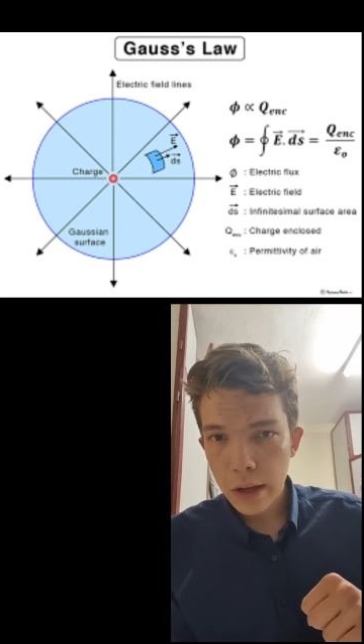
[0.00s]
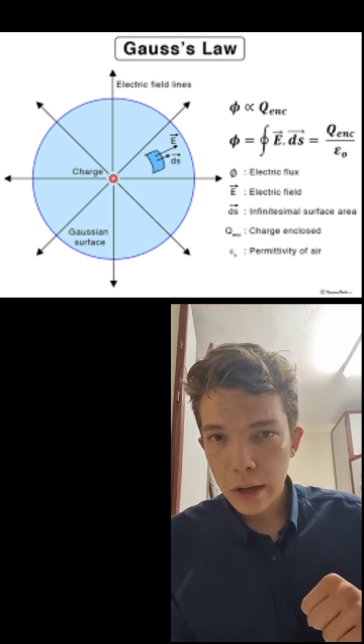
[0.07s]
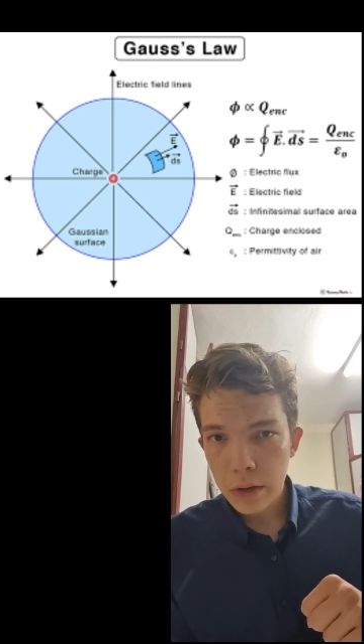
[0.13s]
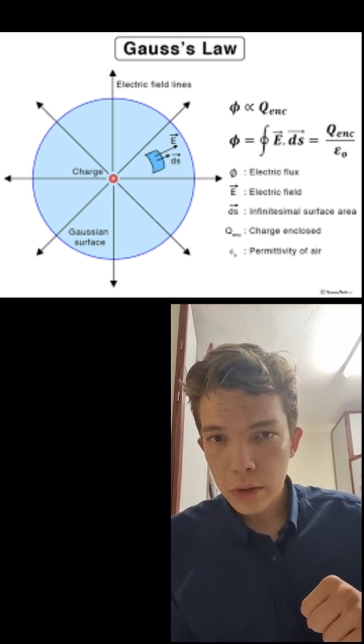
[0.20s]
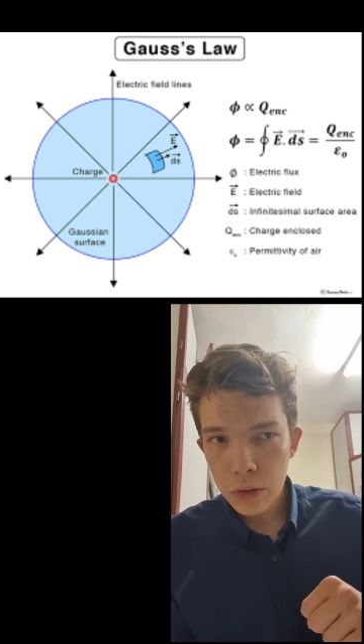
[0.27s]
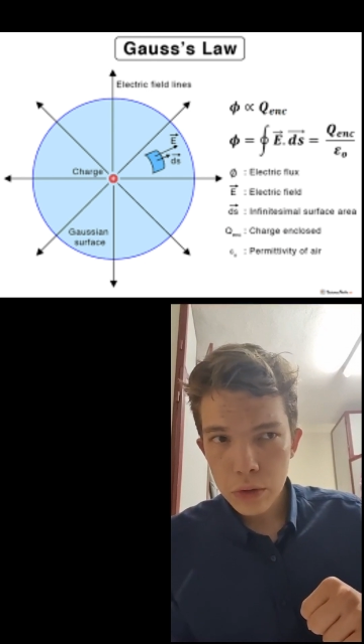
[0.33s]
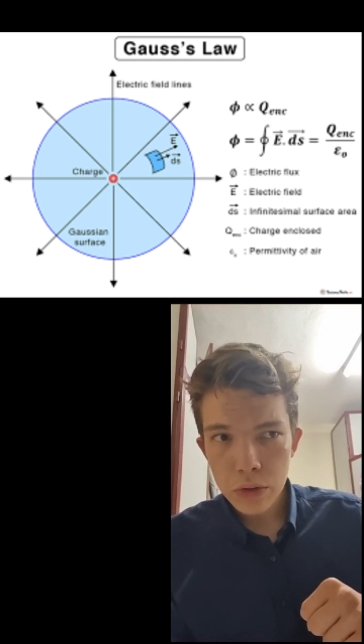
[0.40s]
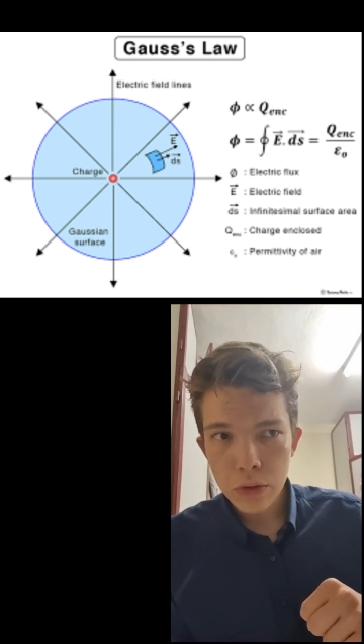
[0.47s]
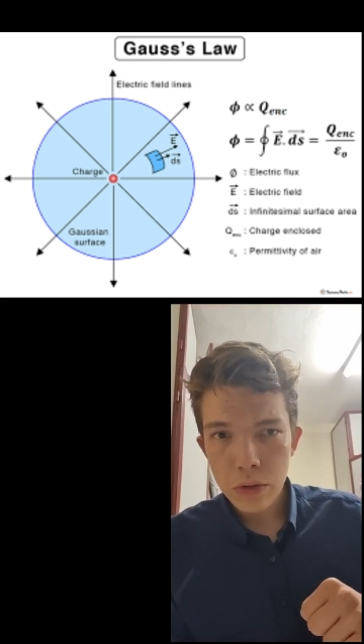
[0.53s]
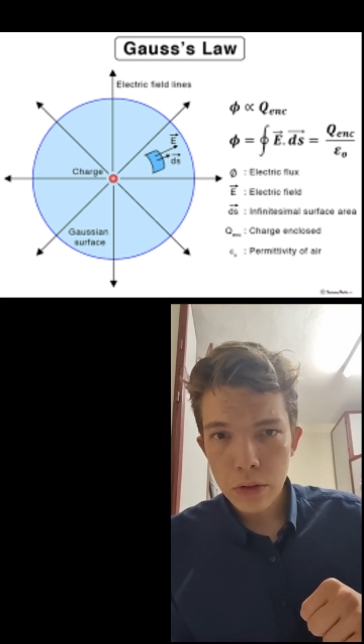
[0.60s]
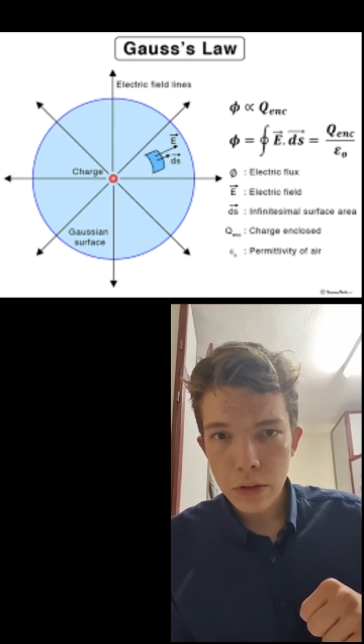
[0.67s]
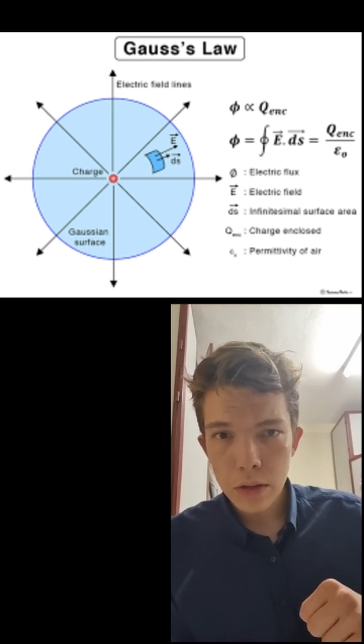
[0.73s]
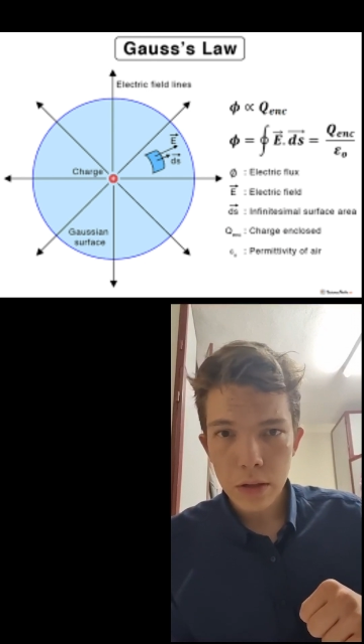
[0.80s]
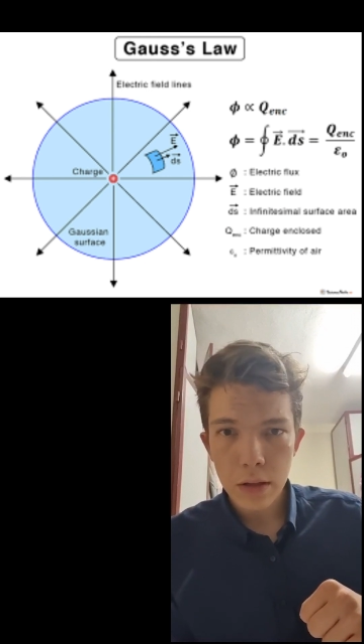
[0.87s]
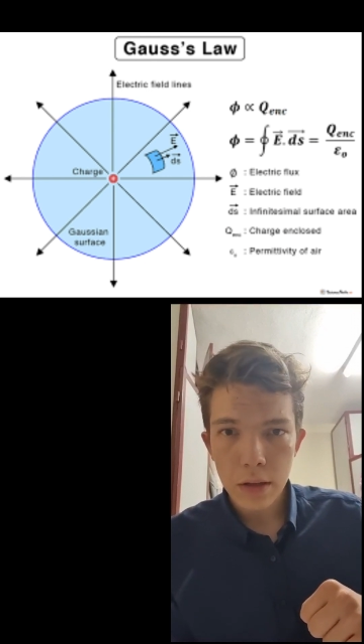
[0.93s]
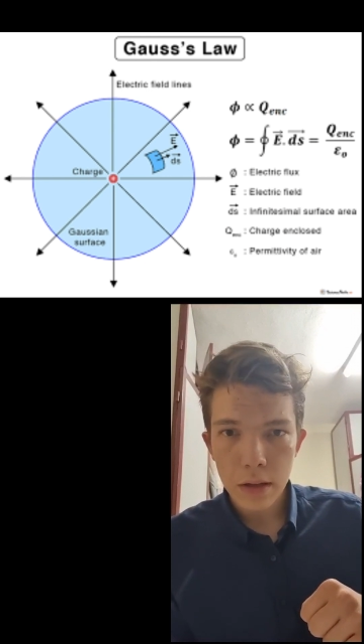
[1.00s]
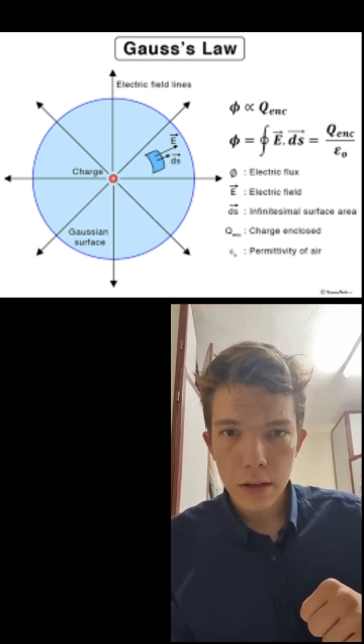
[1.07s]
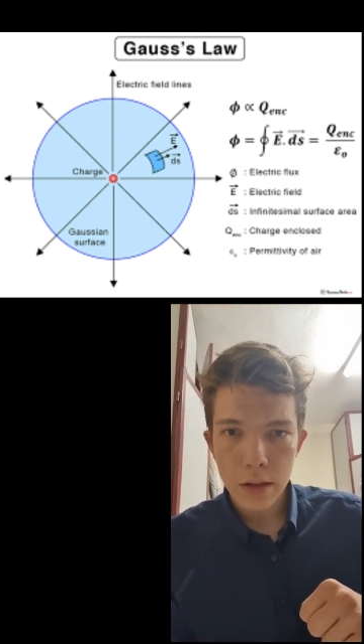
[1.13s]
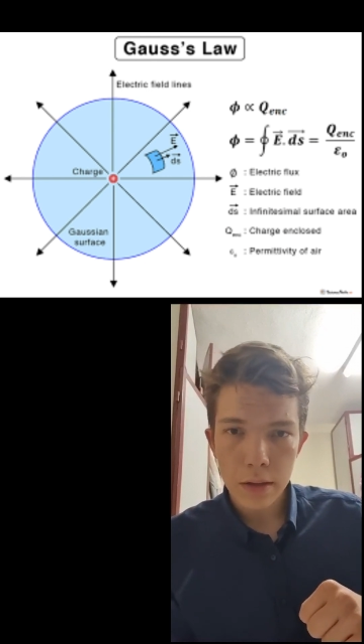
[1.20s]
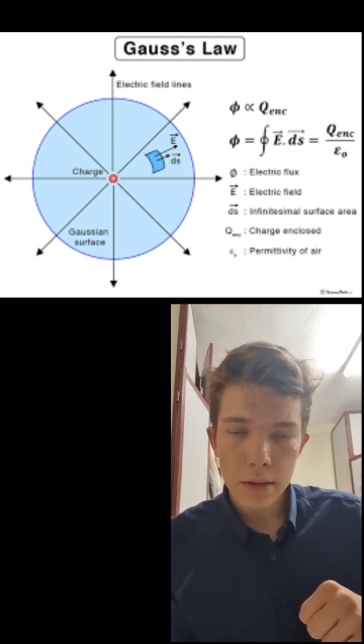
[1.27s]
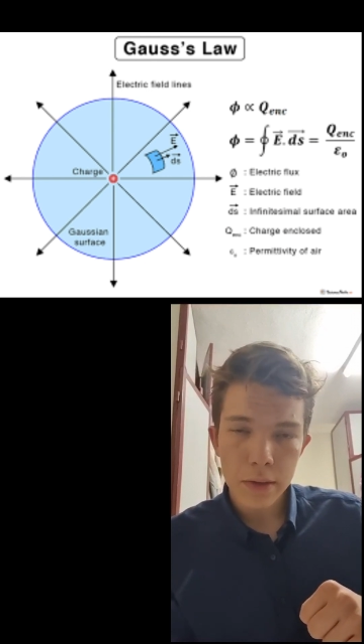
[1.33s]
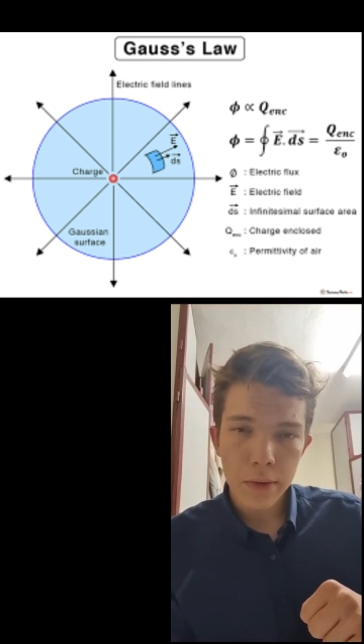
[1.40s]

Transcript: enclosed uh,